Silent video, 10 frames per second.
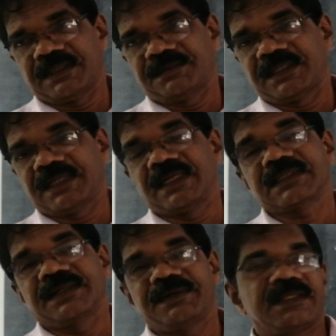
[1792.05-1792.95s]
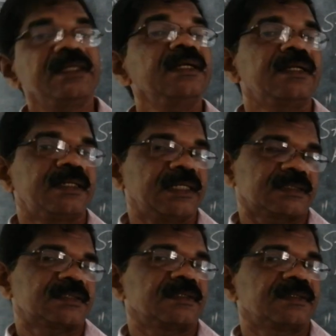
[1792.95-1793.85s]
materials given in
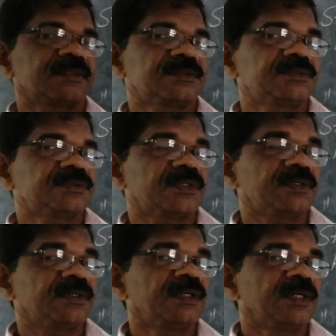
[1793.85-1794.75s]
the test. So